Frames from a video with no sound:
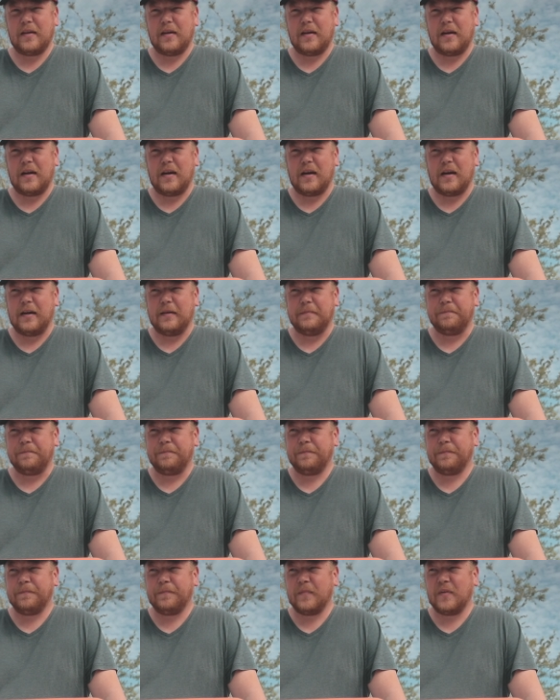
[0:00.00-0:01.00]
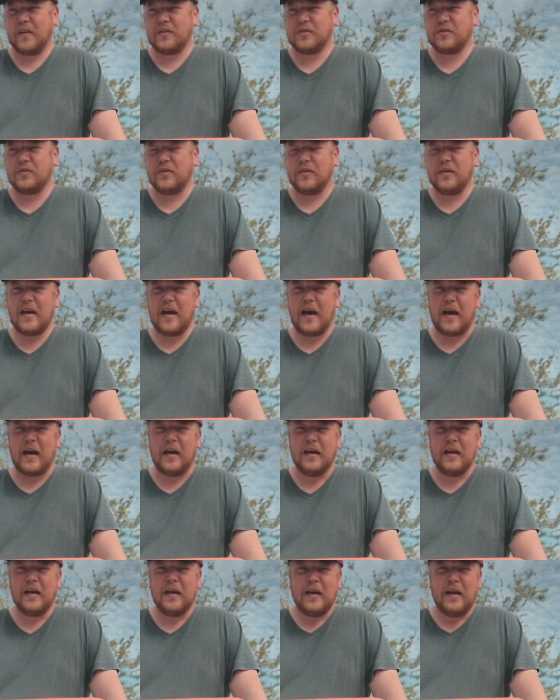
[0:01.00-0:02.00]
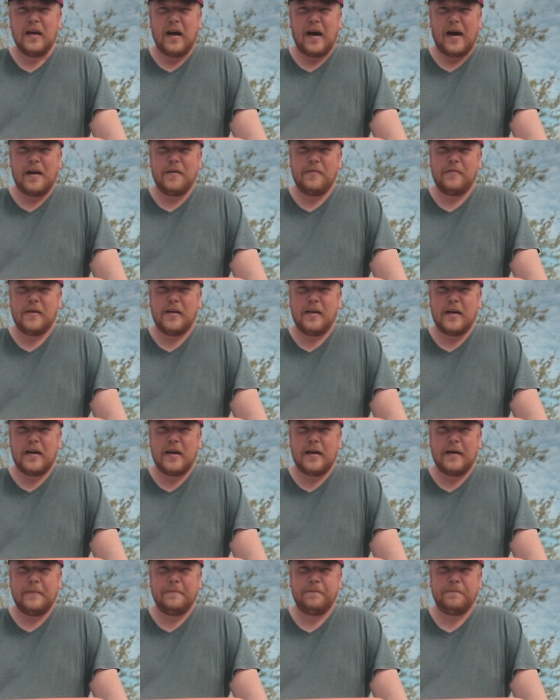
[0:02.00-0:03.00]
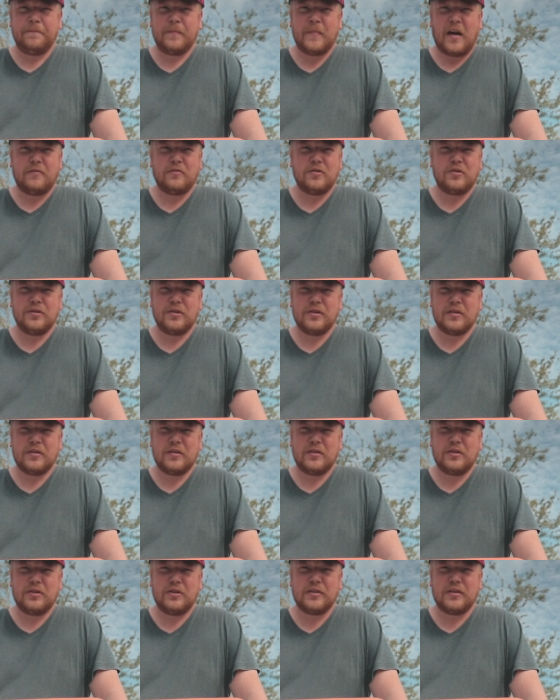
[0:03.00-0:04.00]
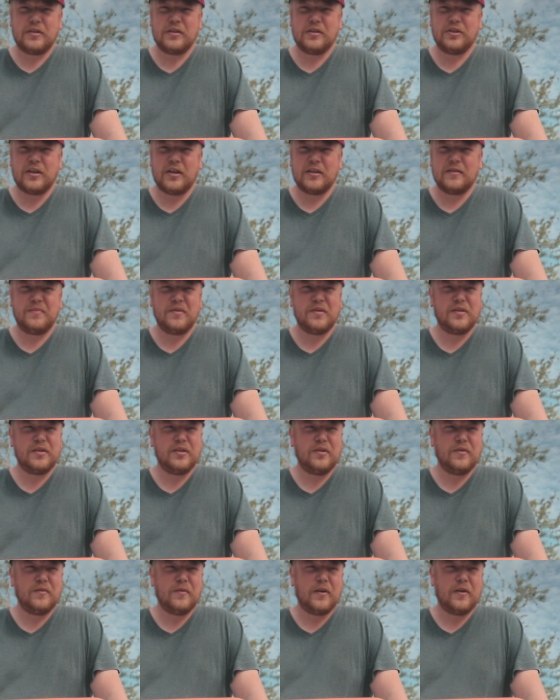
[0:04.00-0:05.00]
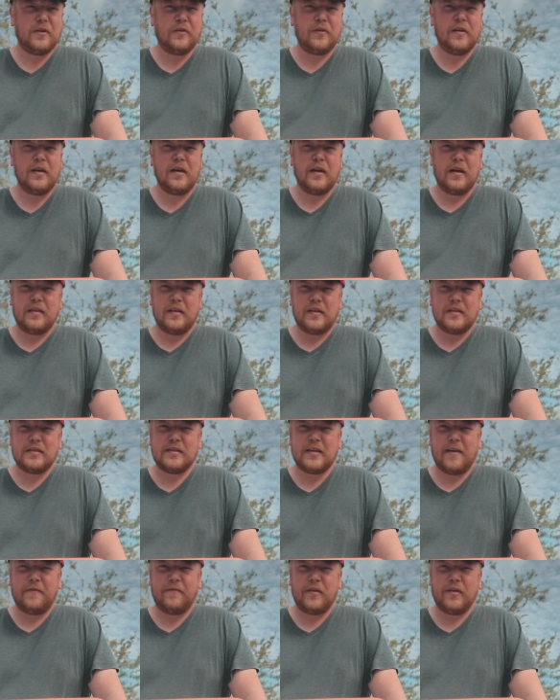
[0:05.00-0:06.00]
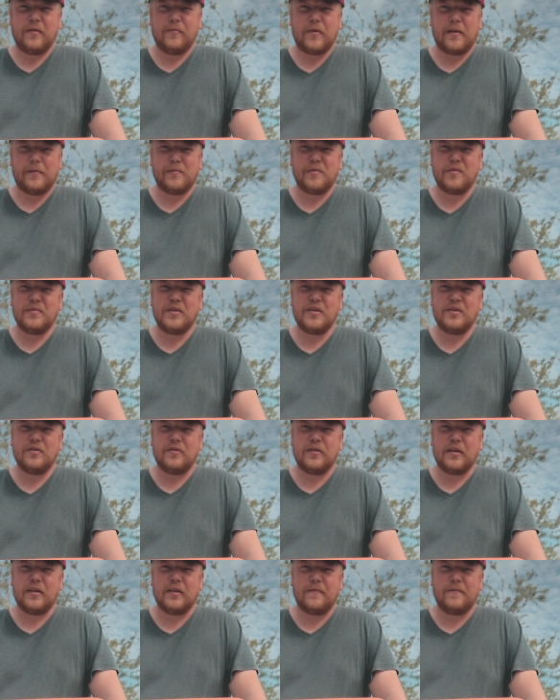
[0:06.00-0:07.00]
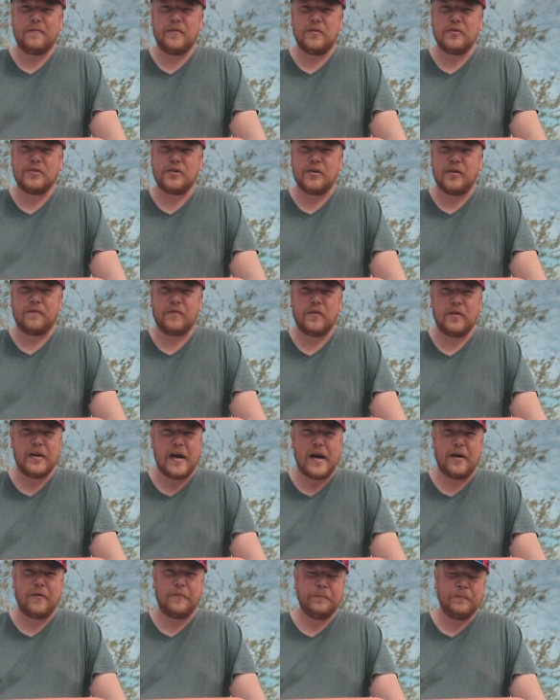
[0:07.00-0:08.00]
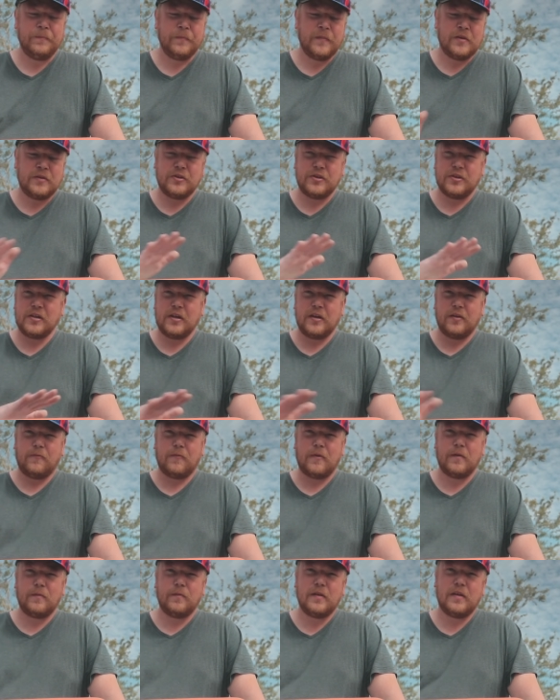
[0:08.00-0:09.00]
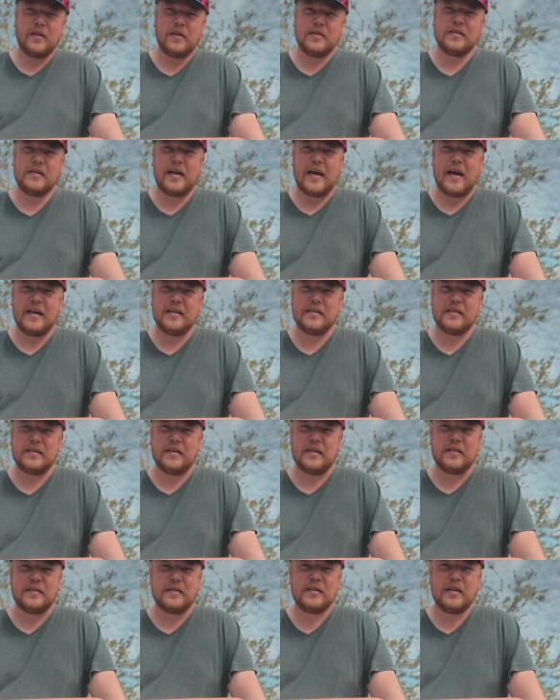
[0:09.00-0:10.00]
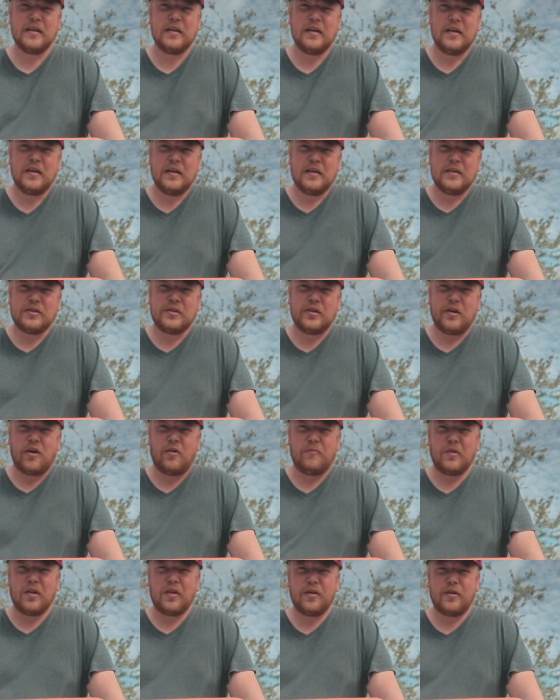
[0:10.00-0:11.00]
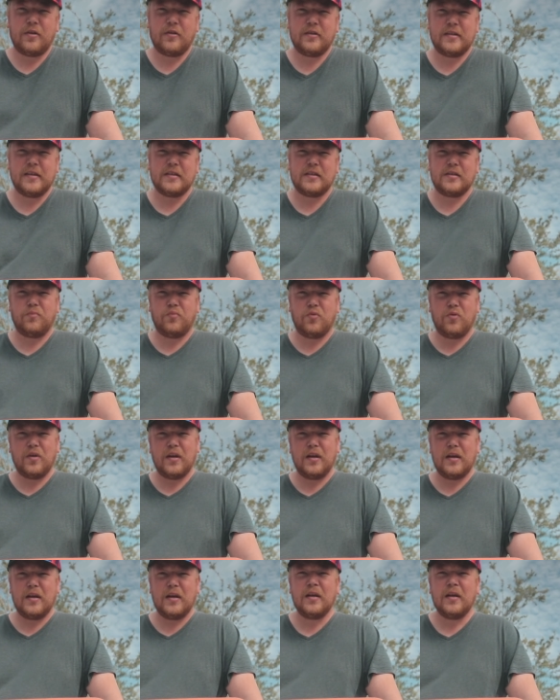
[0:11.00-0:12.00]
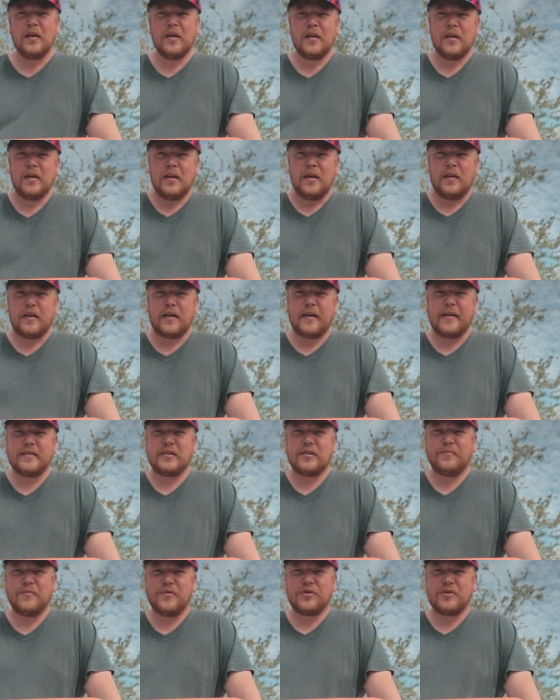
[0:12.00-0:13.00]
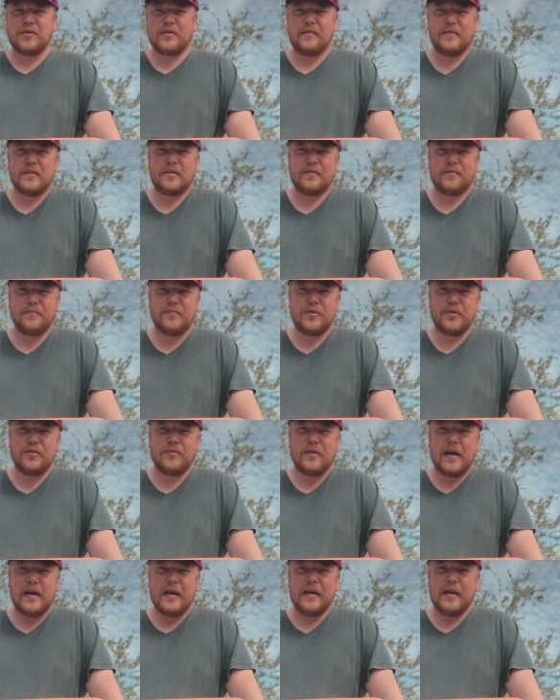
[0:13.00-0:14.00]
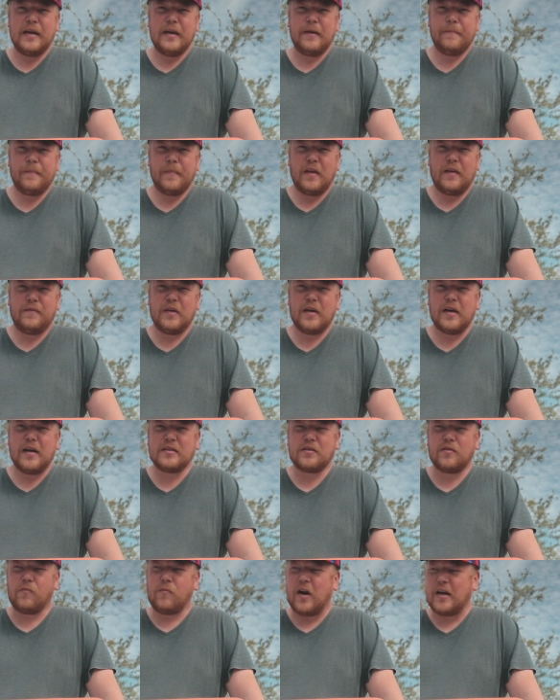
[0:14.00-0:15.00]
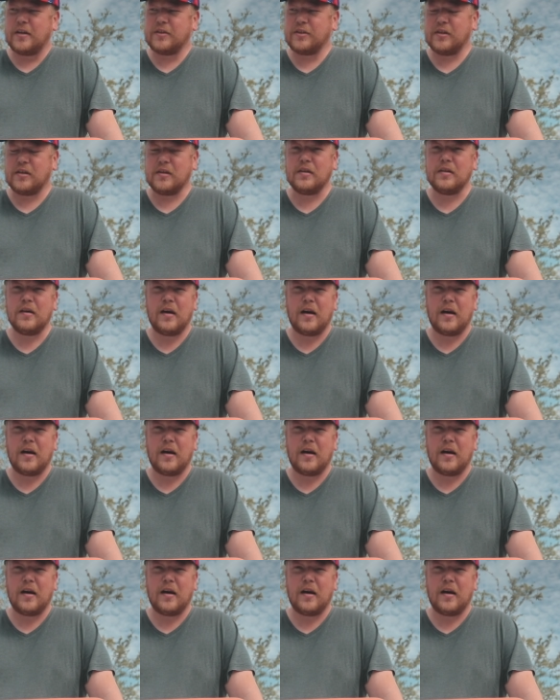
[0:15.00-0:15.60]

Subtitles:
So yeah, I would just suggest building your own, and that's definitely what I'm going to be doing in the future. And for now, I'm just going to run with this as is. So I'm a little disappointed in the customer service from Bluetti. If you guys are watching,